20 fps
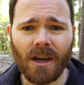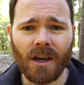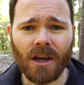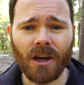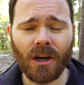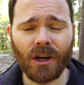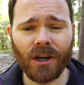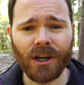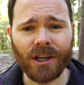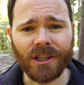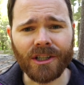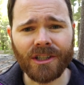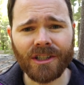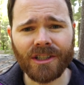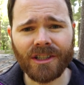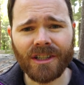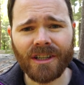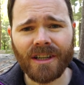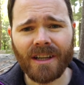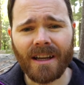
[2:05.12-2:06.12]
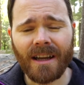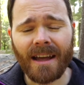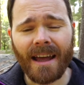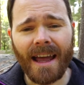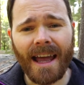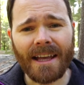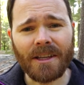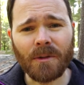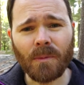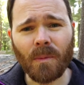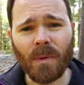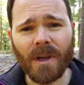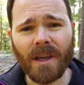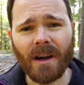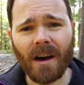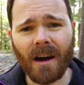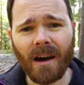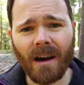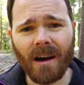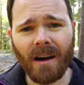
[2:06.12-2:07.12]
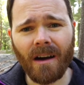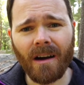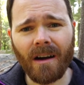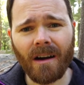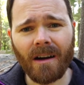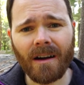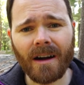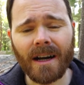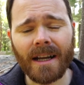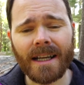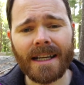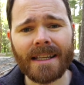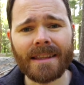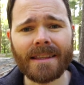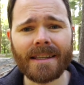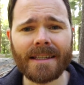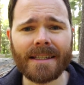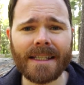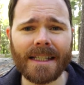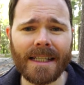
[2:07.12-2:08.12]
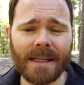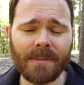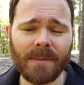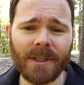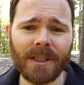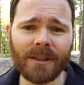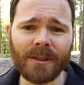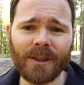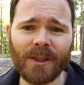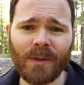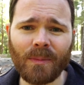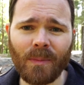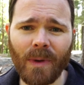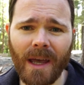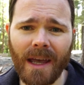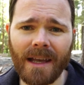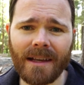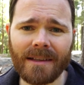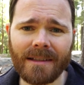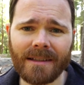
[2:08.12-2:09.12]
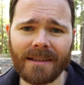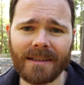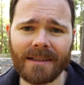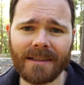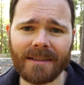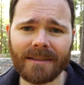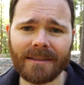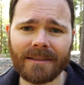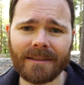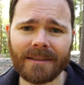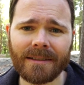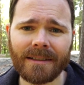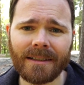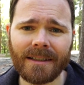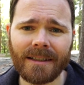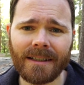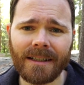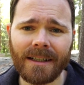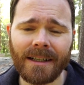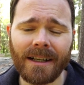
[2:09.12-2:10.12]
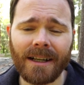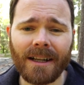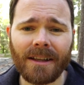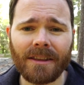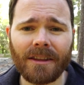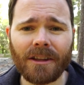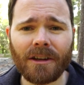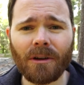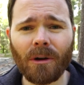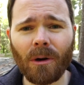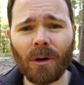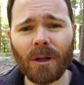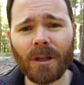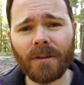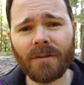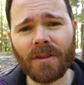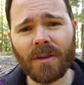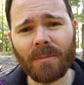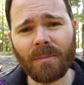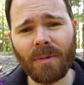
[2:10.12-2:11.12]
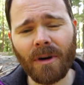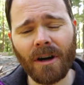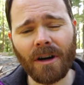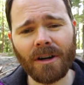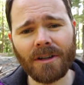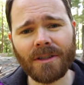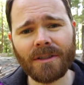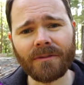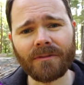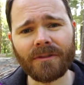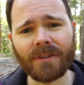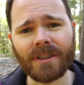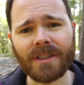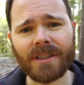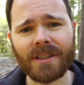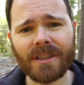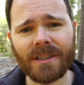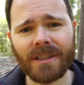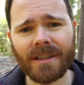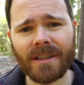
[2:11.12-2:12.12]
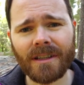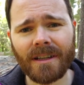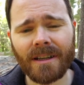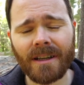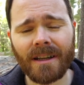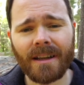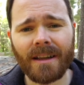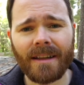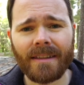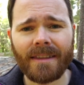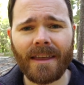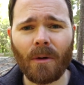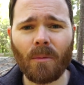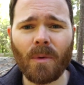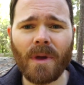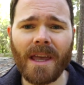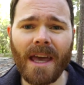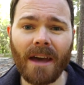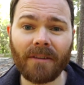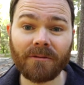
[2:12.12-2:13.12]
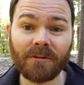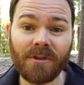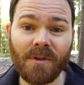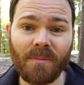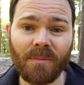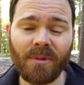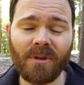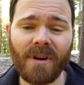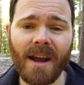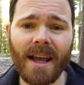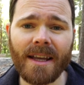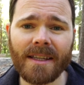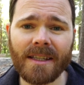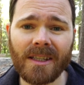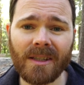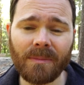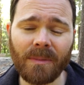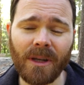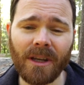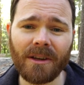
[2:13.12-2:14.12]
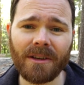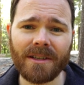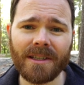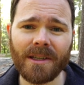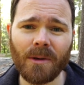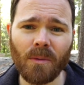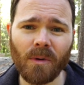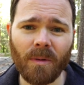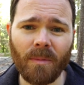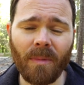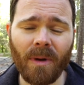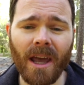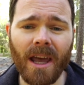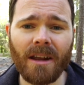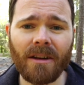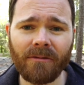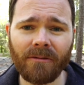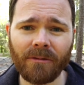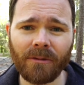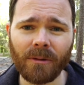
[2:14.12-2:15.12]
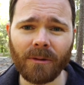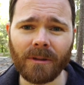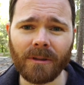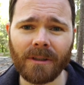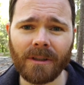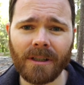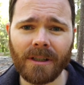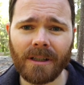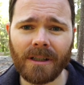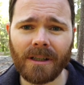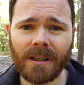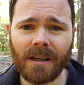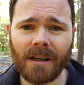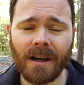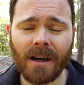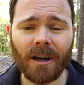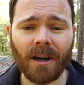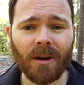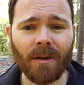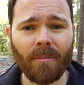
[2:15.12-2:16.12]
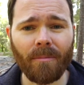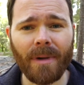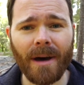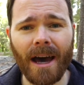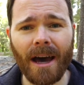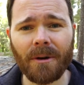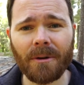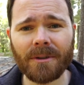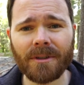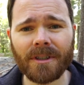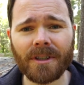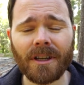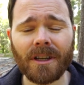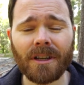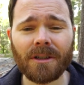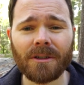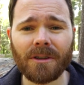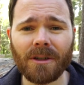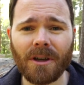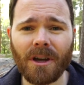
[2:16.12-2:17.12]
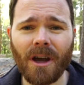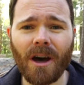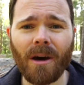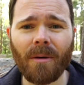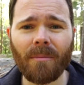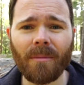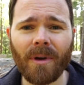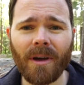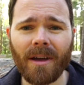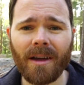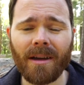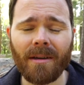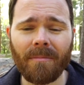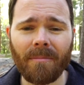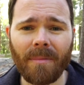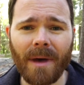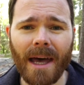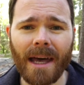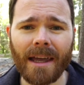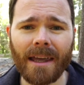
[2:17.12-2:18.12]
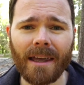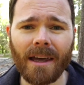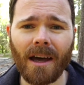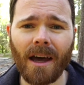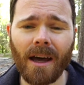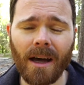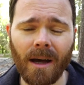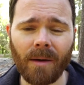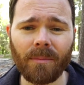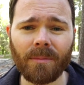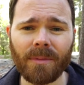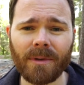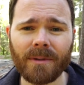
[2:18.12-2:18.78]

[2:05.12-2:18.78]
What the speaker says: Because as we are in this liminal space, then all of the parts of us that we have repressed because they were painful are about to come back up.